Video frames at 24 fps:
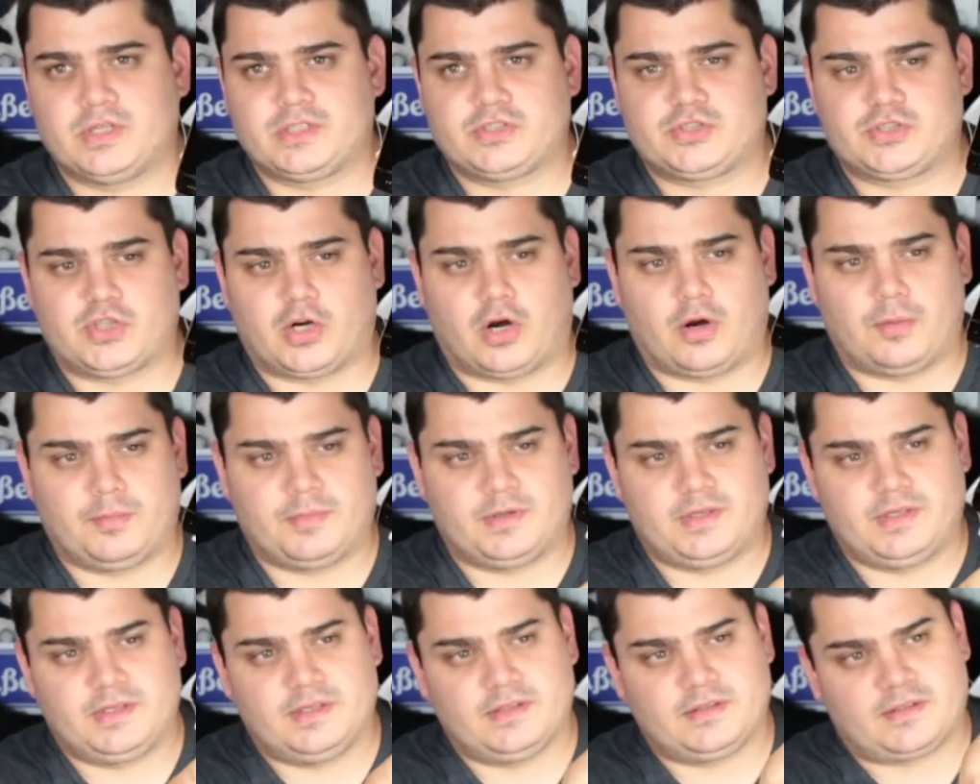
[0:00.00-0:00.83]
in
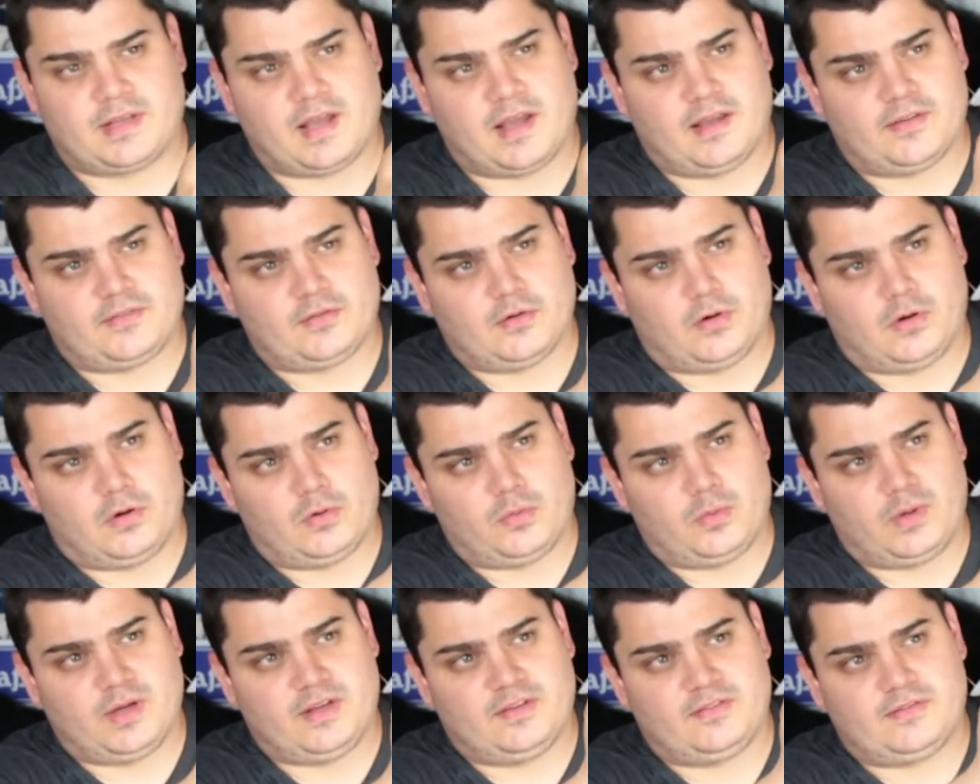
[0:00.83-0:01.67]
Germany, it has
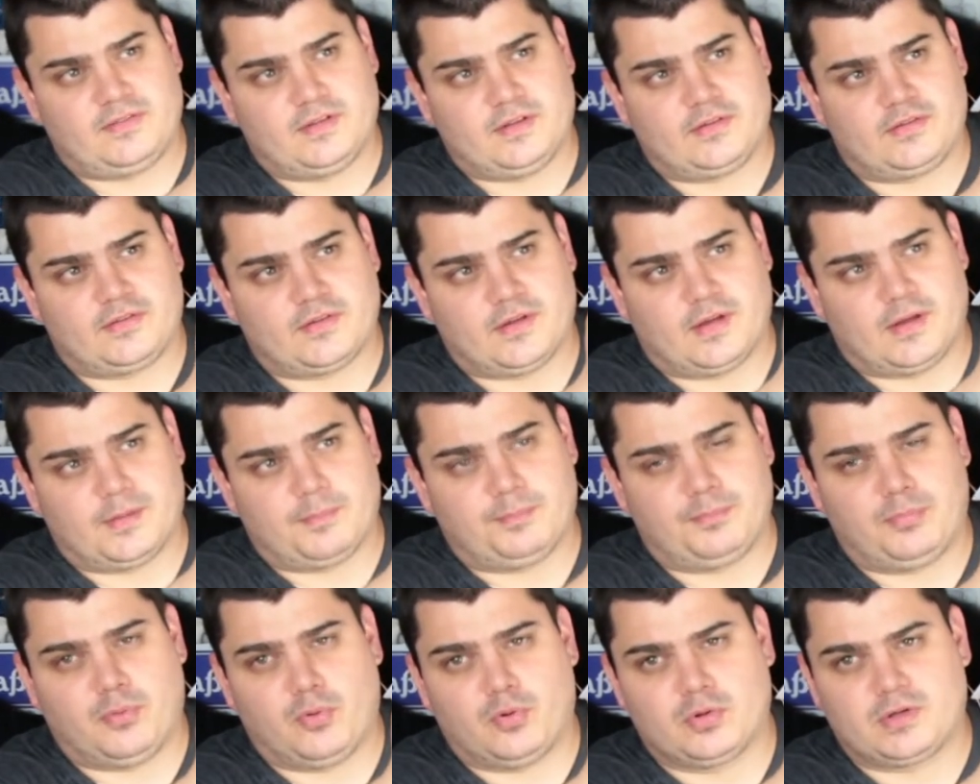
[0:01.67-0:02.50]
always this
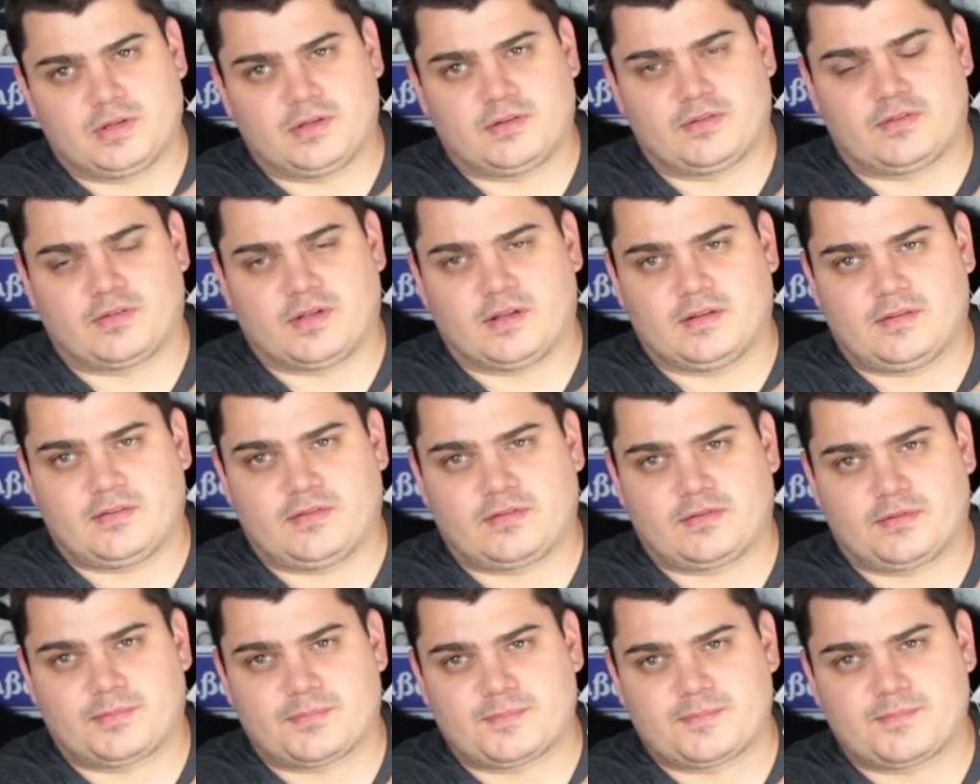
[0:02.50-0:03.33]

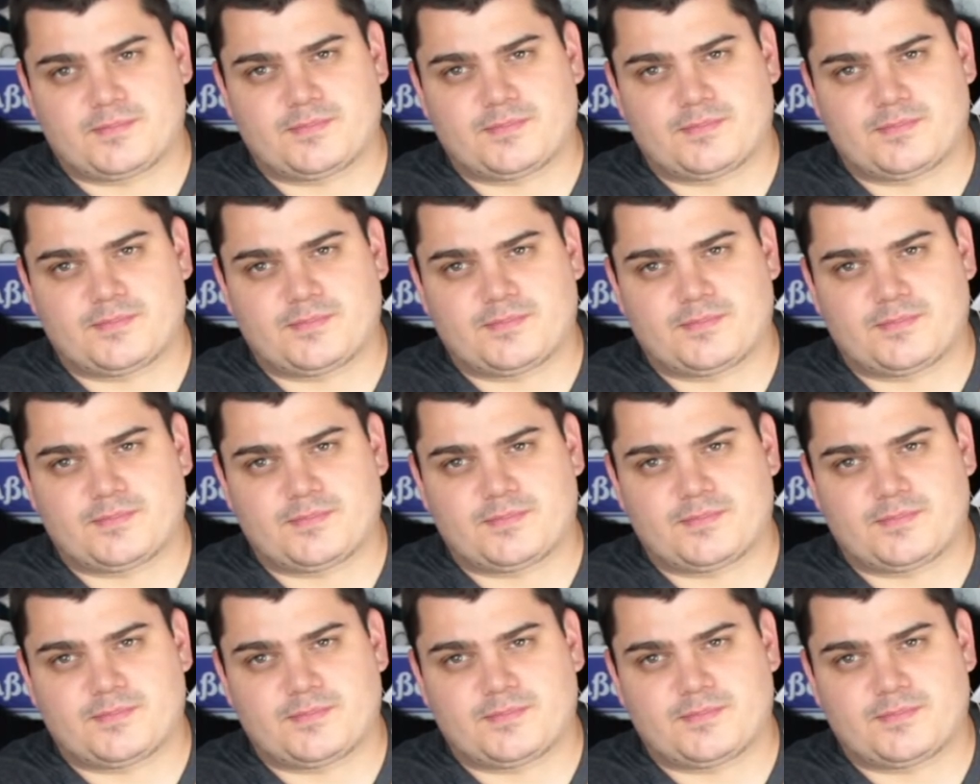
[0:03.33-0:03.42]
Bodensatz.